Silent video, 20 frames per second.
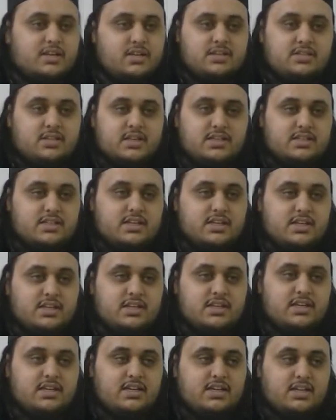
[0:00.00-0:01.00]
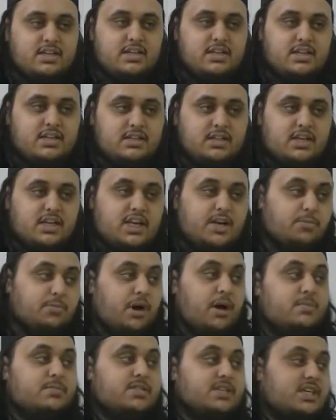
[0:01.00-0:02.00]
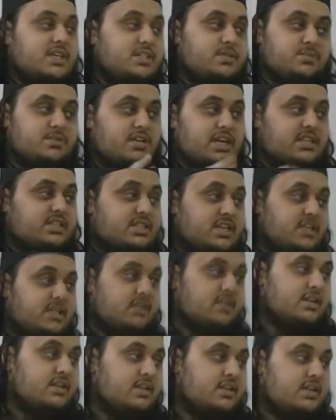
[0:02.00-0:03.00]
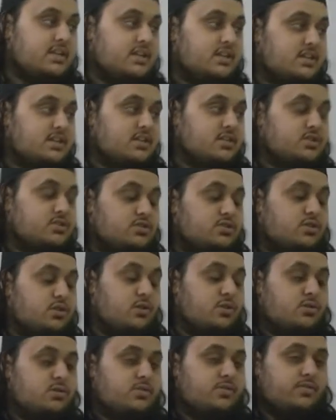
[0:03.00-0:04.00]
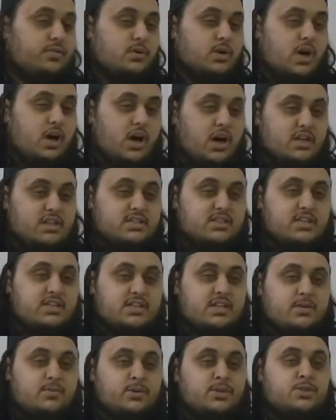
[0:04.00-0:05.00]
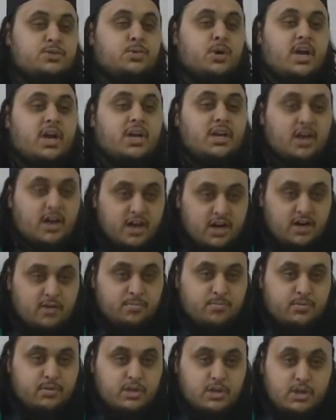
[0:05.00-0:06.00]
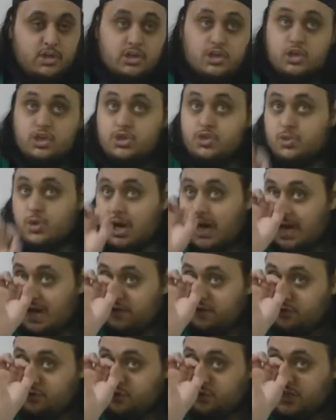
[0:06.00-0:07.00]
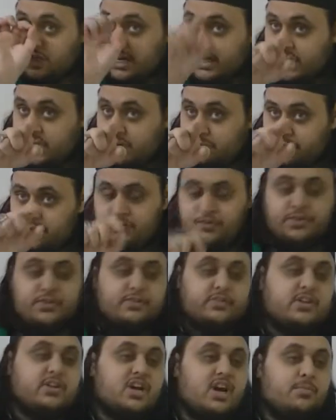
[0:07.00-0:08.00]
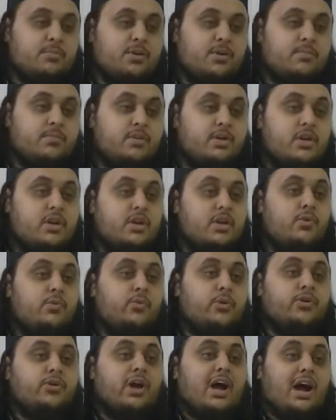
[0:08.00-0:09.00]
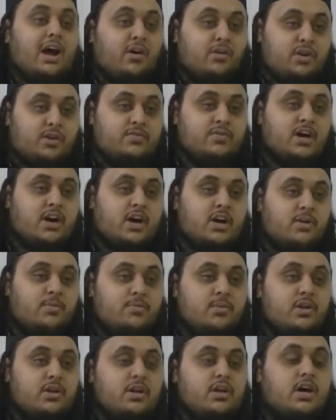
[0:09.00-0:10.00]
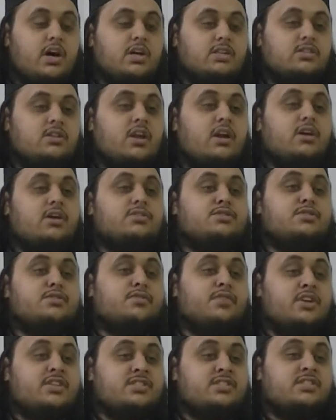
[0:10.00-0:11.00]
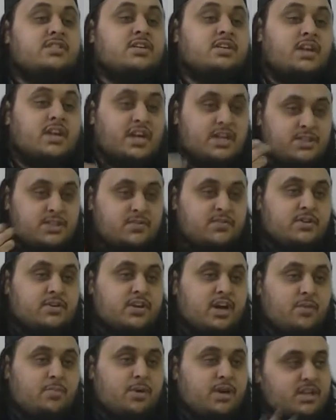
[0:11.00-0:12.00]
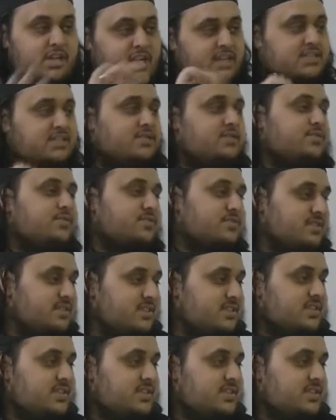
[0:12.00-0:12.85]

It's not, is it? The Imams it is, but the rest ain't. So the Fuqaha state that when you are in Haram, you have to directly be in front of the Kaaba. When you're out of the Haram, as long as you're facing the direction of the Kaaba, that is enough.